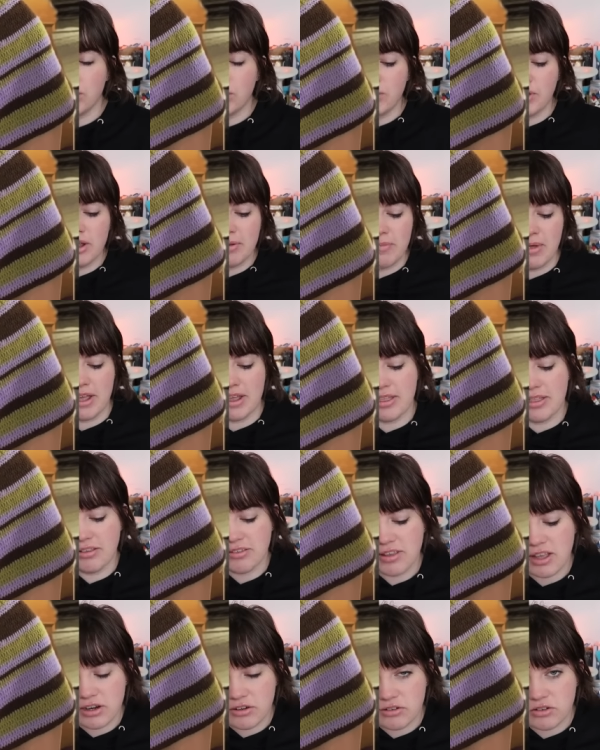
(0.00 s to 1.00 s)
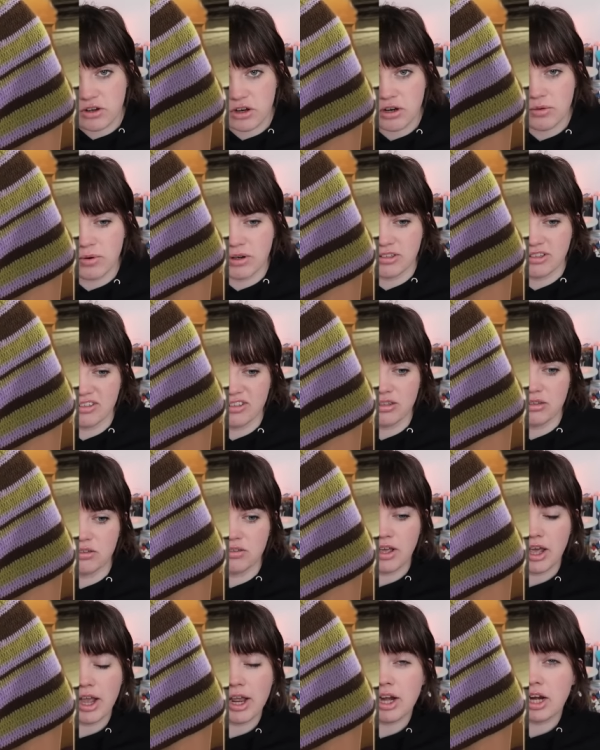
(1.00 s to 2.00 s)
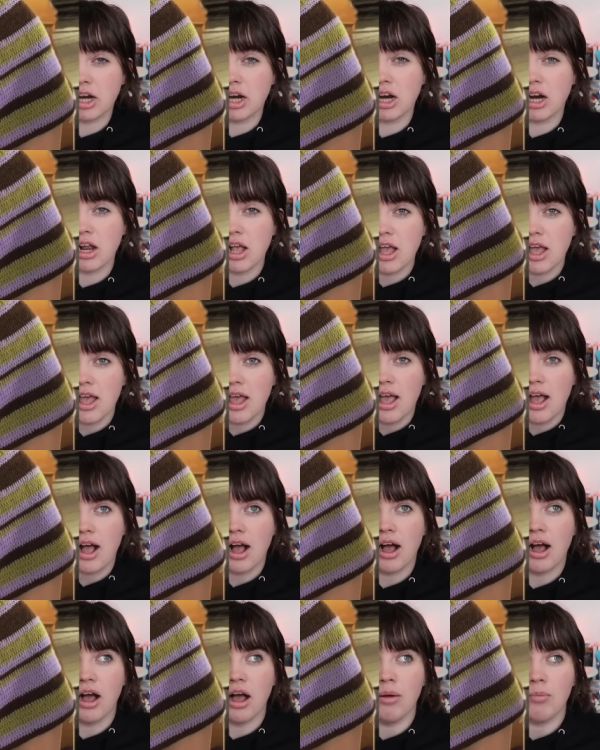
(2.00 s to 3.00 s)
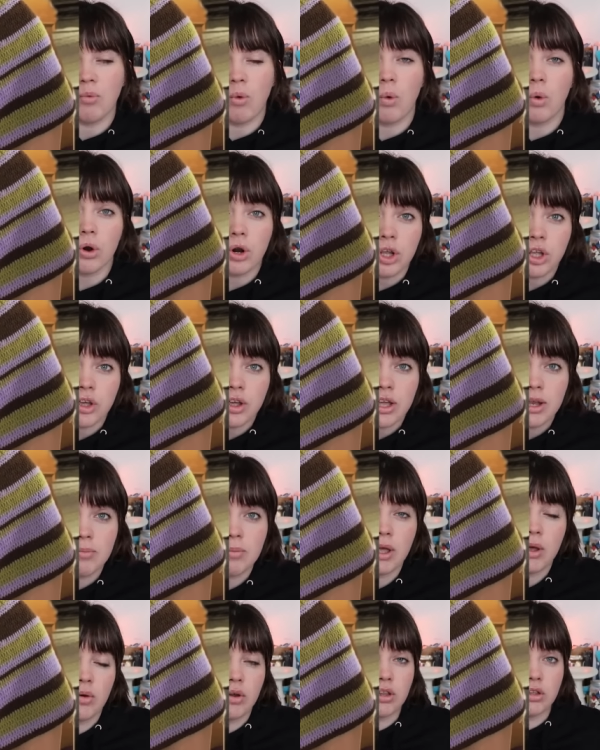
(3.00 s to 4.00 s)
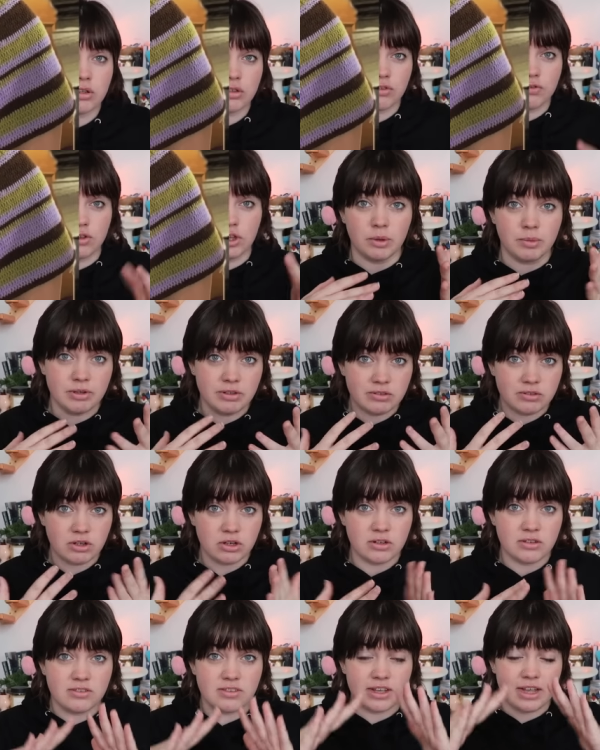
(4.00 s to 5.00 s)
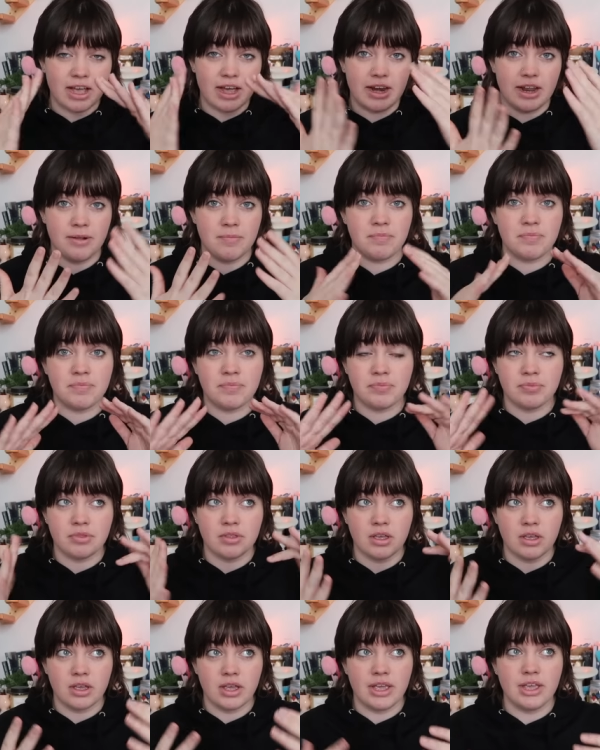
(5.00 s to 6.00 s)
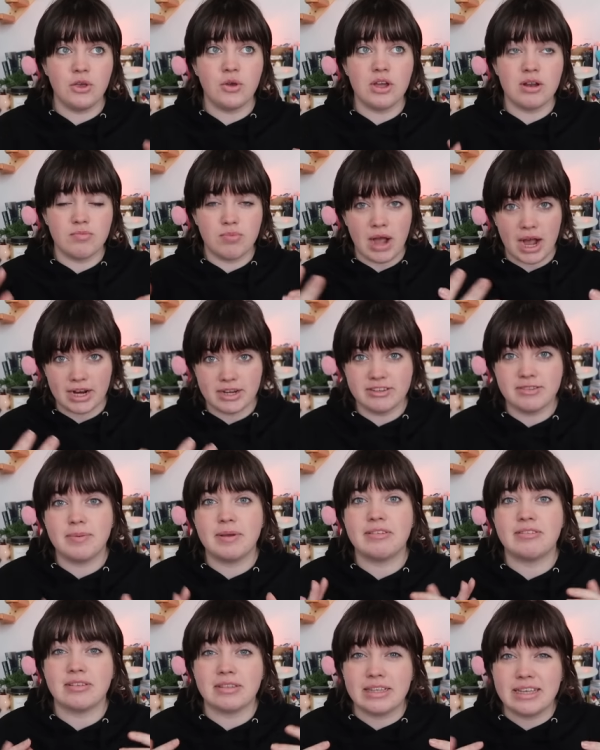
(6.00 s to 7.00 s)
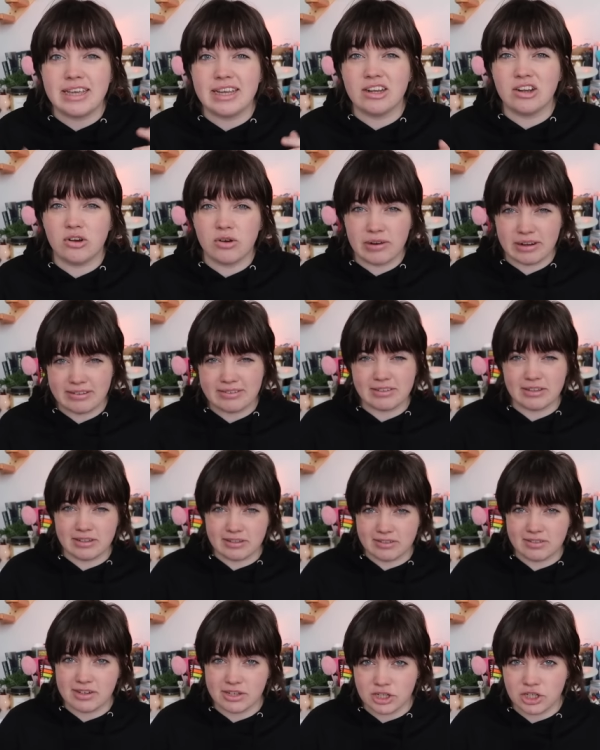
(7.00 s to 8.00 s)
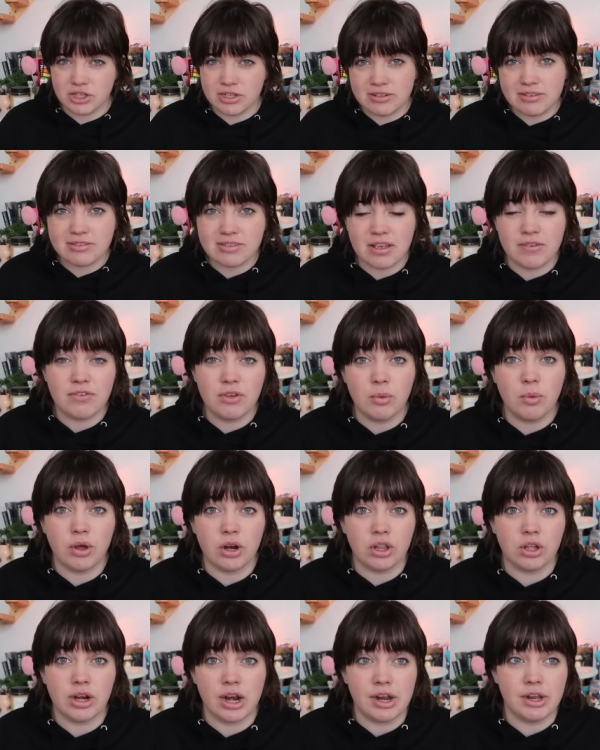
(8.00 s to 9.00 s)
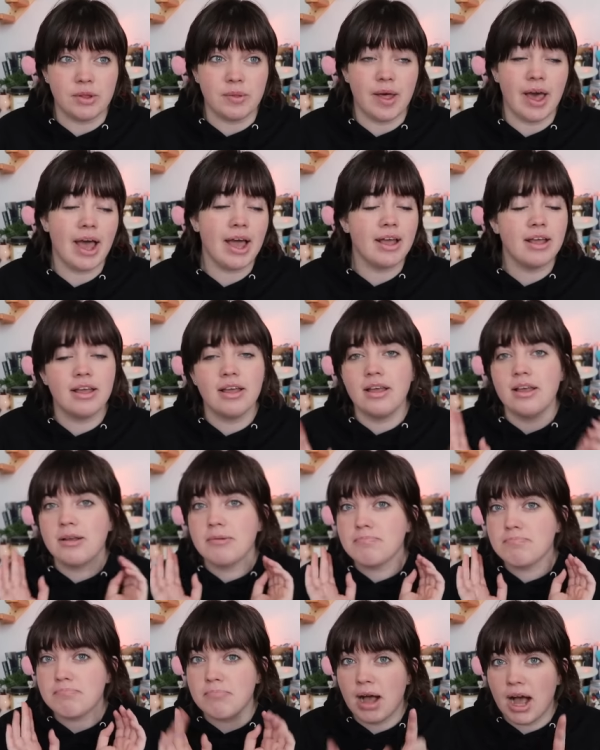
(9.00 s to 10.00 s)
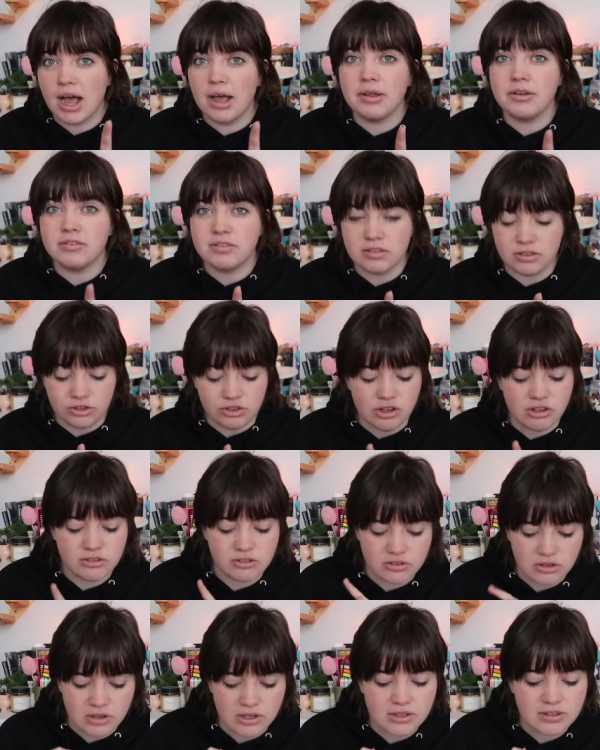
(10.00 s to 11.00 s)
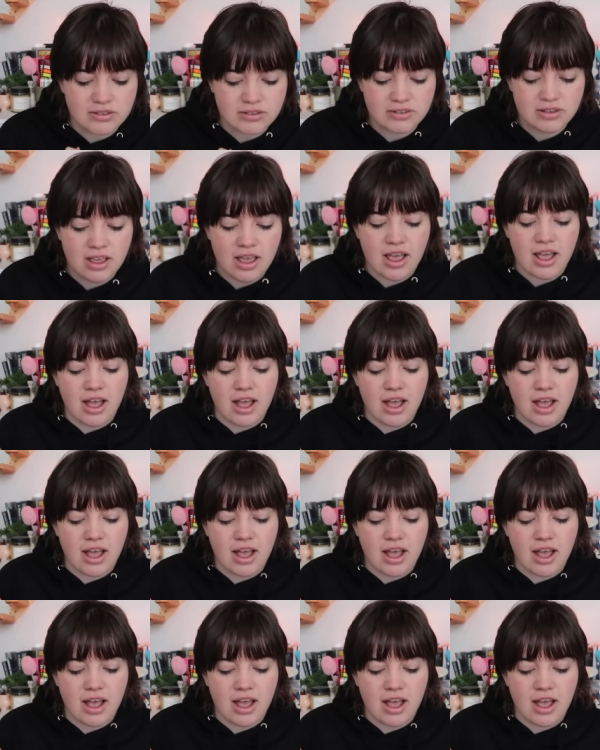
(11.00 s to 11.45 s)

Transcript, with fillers: You can make this kind of skirt where it's a little tighter, um, or you can make one of those flowy skirts that kind of, you can practice basically increasing stitches. If you want to learn how to do that, I suggest skirts.